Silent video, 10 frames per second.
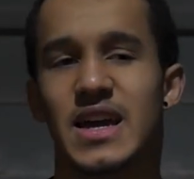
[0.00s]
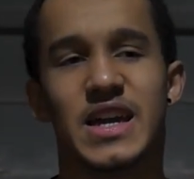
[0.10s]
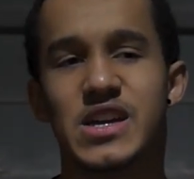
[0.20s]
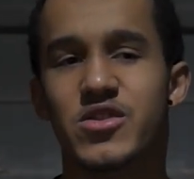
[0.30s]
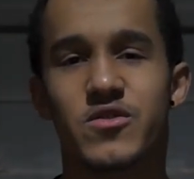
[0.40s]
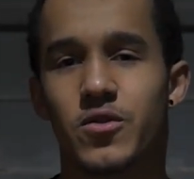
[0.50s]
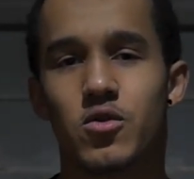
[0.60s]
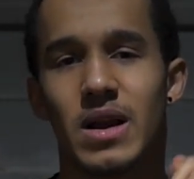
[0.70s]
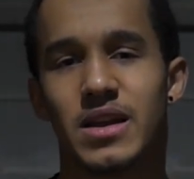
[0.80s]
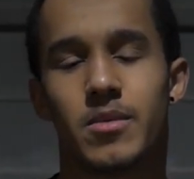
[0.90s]
He knew full
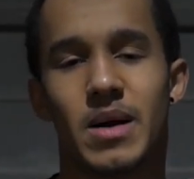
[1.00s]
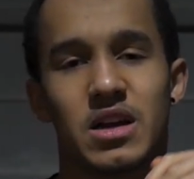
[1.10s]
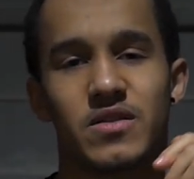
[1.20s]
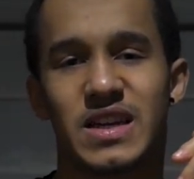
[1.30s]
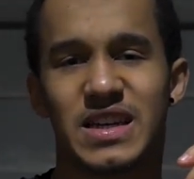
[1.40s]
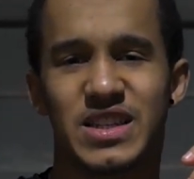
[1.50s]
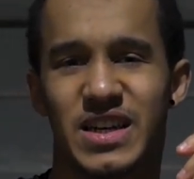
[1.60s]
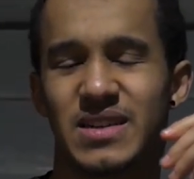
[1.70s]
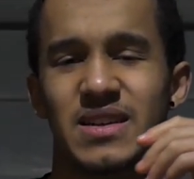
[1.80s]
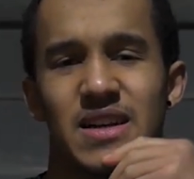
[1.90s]
well in the back of his head, yeah?